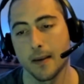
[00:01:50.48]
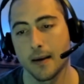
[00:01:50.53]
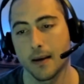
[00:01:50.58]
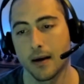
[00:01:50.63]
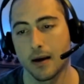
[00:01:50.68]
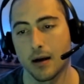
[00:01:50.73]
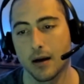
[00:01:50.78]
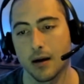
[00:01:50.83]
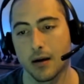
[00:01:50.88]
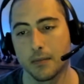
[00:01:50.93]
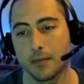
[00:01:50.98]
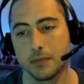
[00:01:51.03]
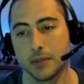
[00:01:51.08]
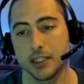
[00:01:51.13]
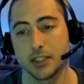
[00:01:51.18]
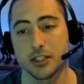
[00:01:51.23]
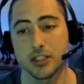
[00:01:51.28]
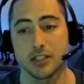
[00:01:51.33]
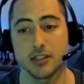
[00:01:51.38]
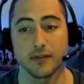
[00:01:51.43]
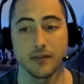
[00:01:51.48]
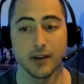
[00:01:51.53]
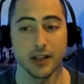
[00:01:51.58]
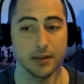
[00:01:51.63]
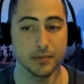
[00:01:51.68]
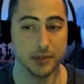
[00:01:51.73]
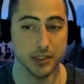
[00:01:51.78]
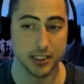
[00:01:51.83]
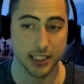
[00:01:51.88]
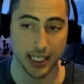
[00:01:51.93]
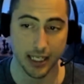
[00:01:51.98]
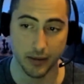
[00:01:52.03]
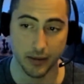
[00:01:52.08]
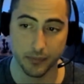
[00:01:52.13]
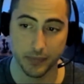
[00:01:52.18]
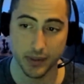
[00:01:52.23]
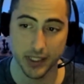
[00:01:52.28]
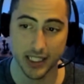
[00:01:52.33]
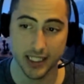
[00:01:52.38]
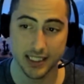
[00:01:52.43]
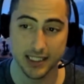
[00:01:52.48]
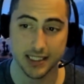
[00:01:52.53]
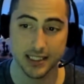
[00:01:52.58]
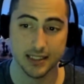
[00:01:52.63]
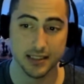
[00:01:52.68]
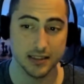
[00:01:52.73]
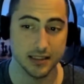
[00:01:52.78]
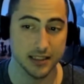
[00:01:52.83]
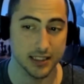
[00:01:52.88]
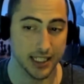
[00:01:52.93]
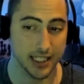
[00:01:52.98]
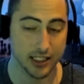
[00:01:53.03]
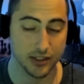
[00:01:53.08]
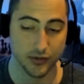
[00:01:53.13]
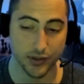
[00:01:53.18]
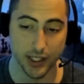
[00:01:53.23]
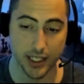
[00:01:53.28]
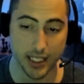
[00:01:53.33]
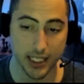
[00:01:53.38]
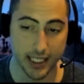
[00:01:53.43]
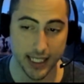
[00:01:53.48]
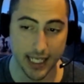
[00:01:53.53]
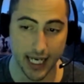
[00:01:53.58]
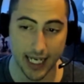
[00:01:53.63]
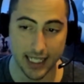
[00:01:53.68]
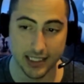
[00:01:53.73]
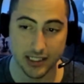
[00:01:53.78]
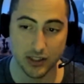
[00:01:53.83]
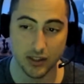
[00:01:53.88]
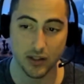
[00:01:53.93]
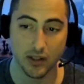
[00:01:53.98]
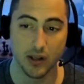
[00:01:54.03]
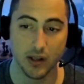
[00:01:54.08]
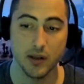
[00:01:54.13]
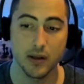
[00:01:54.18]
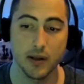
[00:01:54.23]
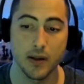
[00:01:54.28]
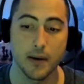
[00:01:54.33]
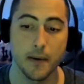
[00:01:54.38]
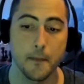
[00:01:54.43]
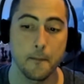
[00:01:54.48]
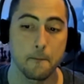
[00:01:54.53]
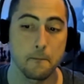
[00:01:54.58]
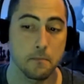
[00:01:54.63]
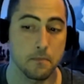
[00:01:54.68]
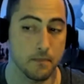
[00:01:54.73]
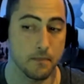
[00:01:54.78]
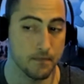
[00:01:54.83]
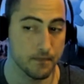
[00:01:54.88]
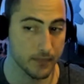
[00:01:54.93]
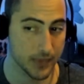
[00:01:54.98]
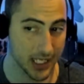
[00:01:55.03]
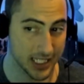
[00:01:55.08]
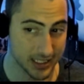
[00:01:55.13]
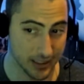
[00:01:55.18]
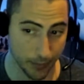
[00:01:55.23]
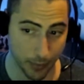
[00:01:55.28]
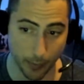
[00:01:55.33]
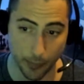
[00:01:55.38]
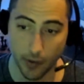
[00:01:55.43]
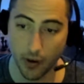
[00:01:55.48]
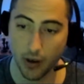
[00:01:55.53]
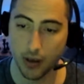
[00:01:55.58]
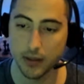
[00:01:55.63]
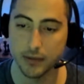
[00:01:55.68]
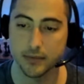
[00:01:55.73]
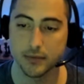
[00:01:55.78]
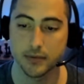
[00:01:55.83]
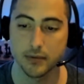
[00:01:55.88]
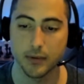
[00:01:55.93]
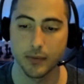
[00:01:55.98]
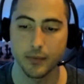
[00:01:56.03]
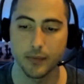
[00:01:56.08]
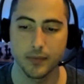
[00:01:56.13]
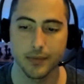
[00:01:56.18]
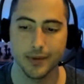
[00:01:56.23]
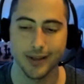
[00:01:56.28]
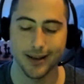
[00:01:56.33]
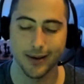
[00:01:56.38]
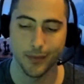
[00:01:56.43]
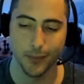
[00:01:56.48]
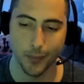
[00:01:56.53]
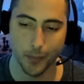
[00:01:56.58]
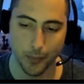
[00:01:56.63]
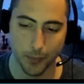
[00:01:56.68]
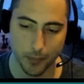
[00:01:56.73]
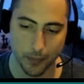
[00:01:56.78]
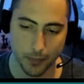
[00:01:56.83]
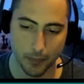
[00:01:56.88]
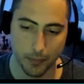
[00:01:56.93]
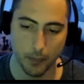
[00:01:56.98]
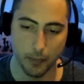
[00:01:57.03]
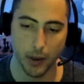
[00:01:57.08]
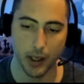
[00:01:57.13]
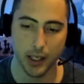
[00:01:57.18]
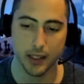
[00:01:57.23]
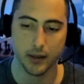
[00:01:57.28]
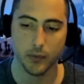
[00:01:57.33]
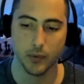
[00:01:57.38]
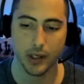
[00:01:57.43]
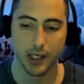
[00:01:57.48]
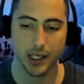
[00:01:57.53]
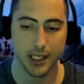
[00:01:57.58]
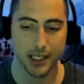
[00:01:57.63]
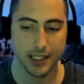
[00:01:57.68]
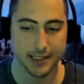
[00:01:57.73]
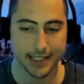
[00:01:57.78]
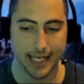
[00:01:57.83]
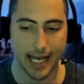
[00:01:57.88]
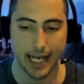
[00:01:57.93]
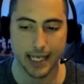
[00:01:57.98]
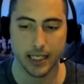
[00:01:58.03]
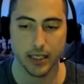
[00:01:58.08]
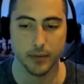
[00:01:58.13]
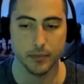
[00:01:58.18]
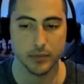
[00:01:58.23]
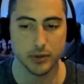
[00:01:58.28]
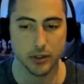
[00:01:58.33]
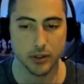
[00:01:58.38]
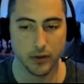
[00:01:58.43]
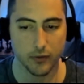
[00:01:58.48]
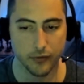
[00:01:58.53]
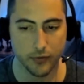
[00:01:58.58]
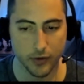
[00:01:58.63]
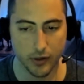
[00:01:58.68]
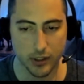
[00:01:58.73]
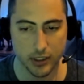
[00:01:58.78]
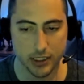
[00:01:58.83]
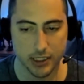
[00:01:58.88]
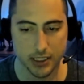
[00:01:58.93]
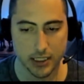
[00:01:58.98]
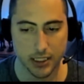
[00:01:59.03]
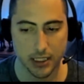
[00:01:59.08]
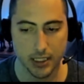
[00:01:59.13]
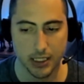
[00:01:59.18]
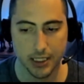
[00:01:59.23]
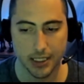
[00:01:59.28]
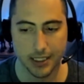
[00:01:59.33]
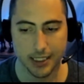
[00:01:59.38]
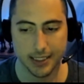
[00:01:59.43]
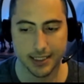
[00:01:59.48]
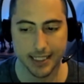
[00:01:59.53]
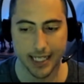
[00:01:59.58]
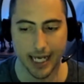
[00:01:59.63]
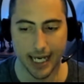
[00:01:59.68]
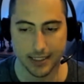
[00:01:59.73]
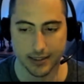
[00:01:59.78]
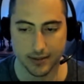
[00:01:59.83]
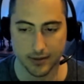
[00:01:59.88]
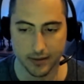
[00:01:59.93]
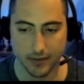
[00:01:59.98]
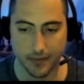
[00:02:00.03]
Um, he just develops a second piece. He gets ready to castle. He's up a pawn but we're going to attack him. So first, let's castle.